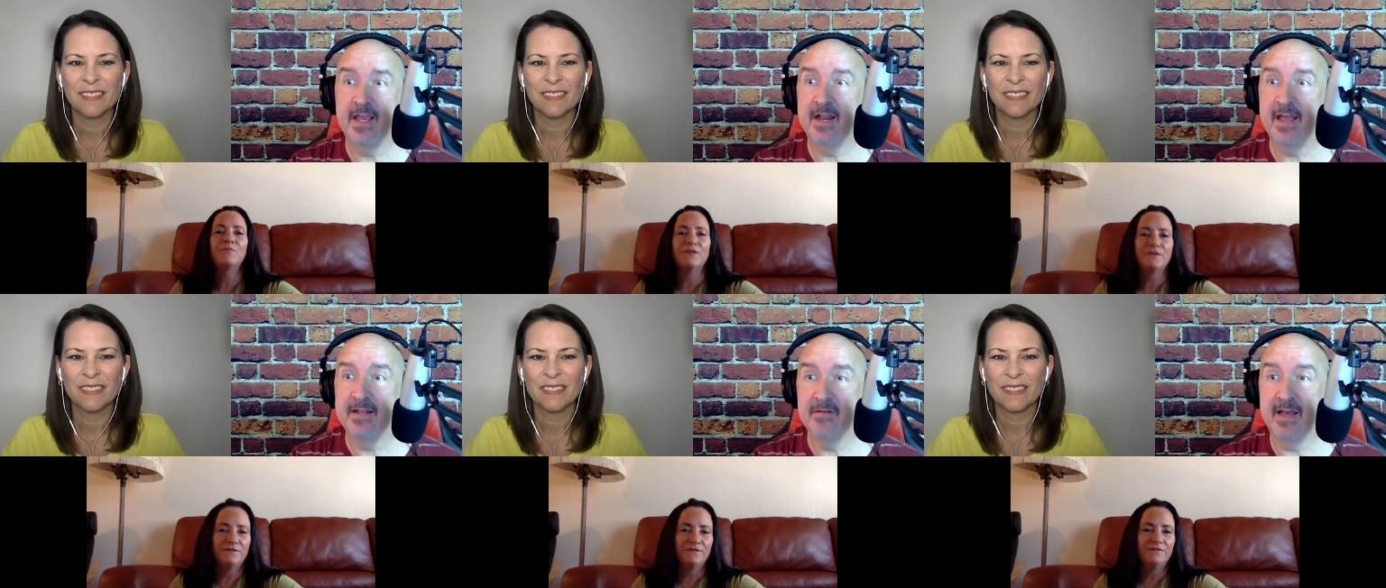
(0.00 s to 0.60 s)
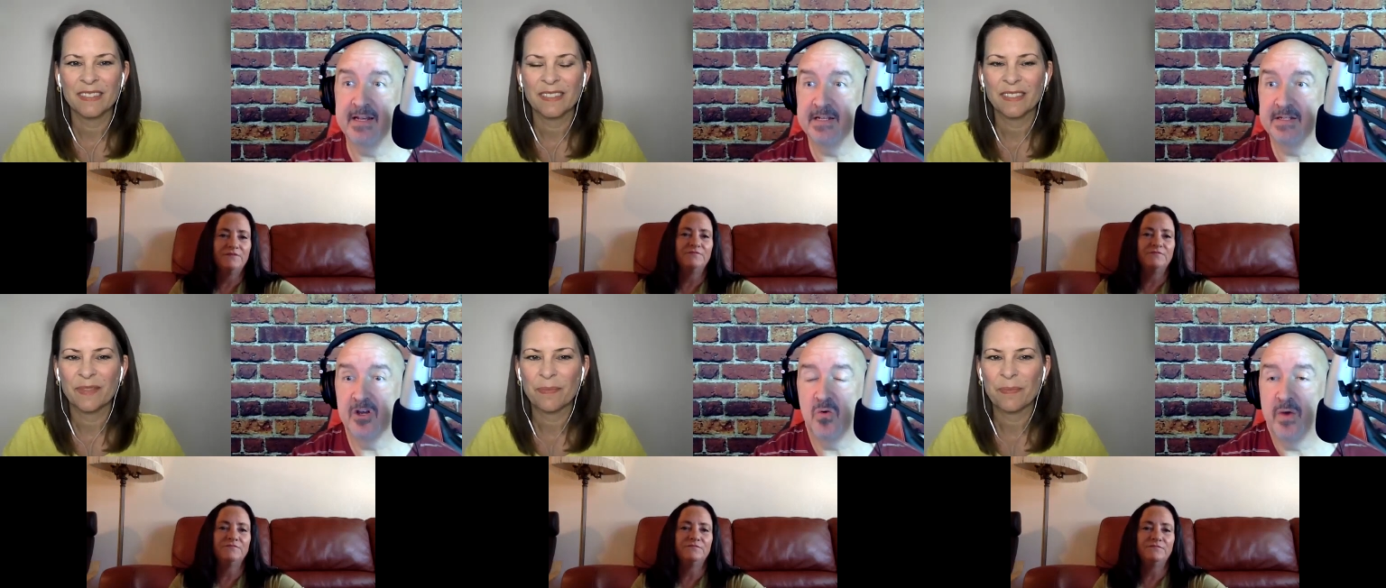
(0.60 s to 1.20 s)
Speaker 1: and I I need to
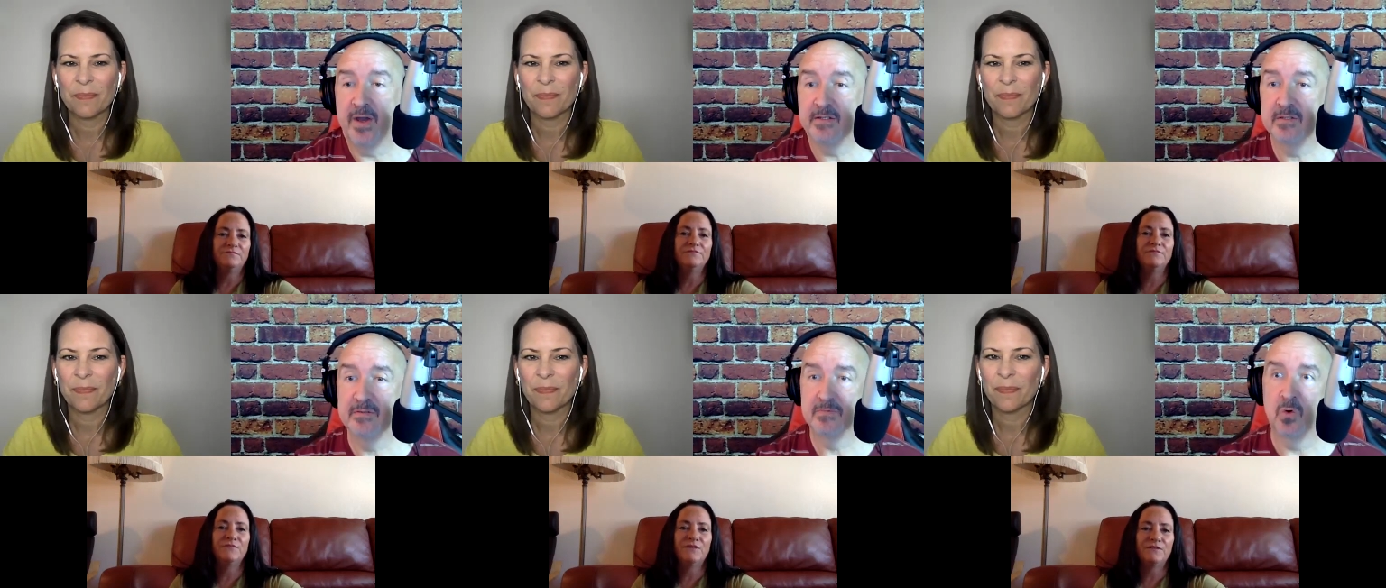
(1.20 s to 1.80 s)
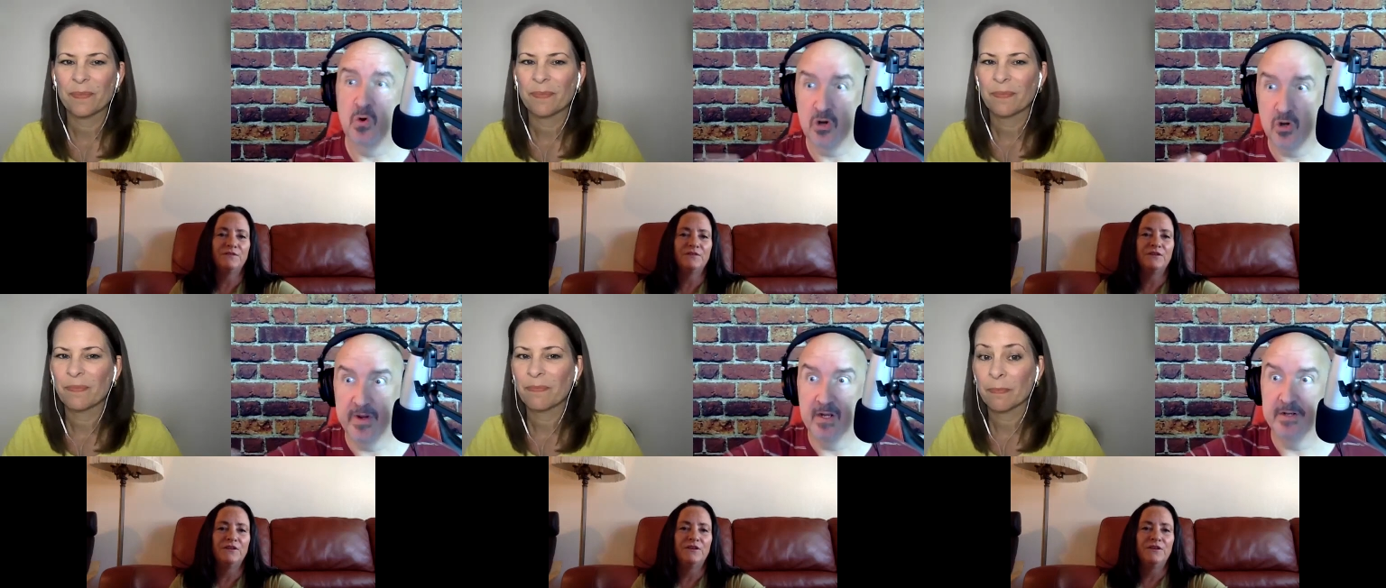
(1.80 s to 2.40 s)
know what order
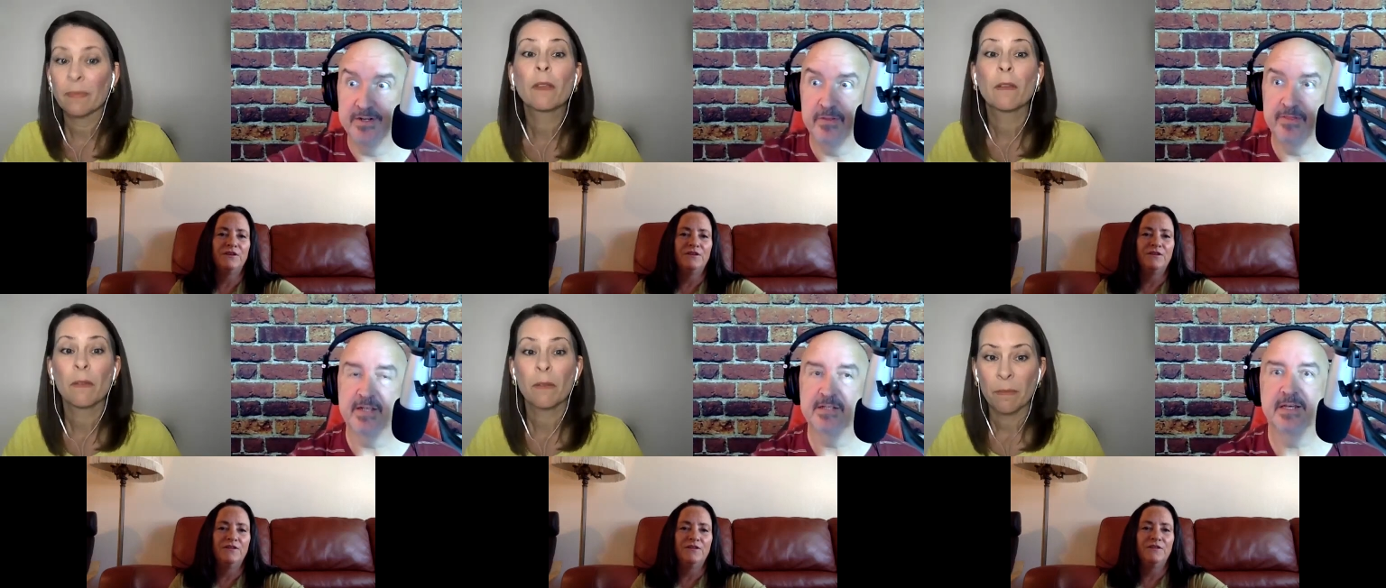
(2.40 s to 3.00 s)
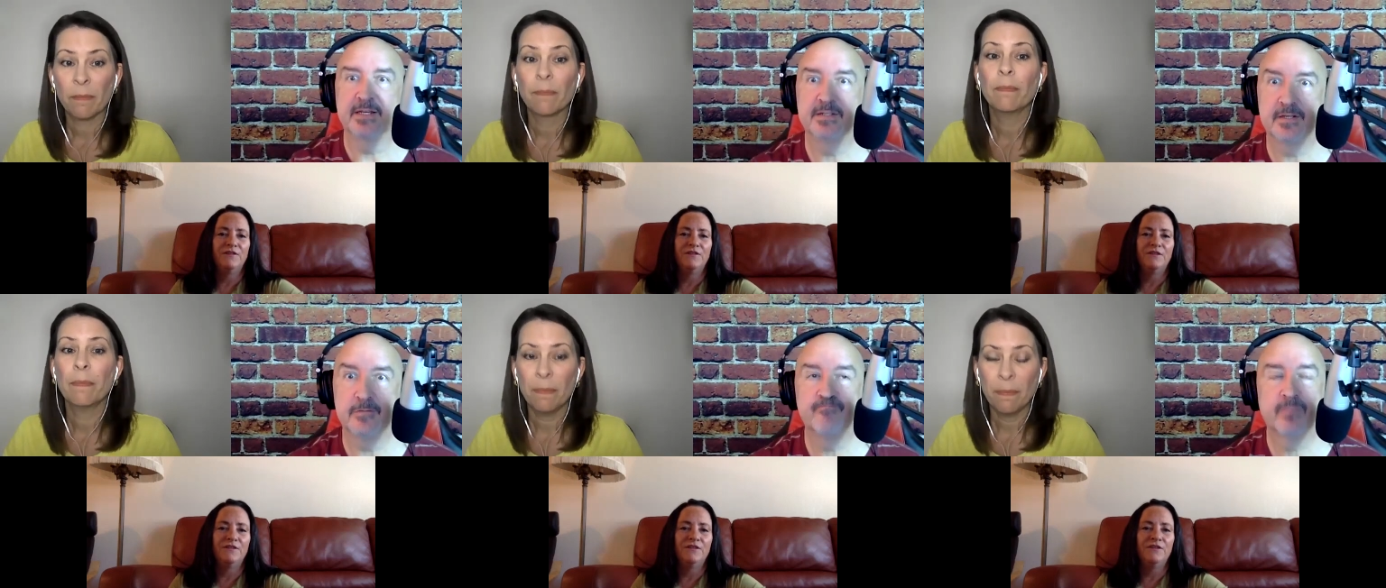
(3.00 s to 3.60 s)
we're going to do things in. So.
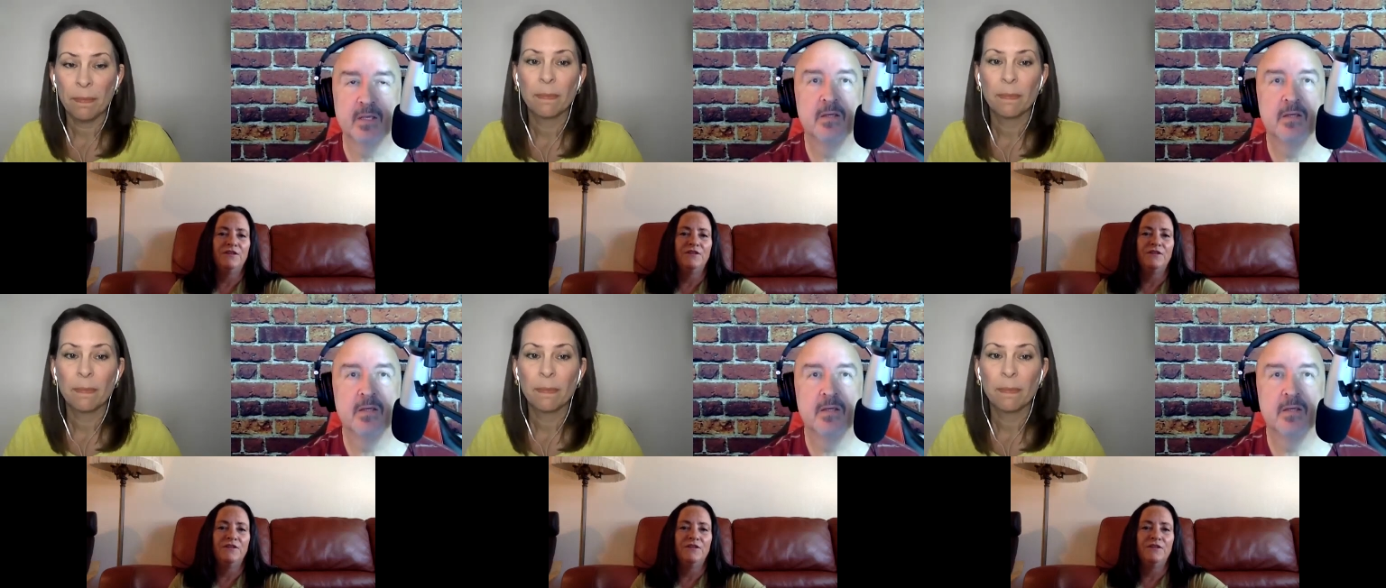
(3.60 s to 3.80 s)
Mm-hmm.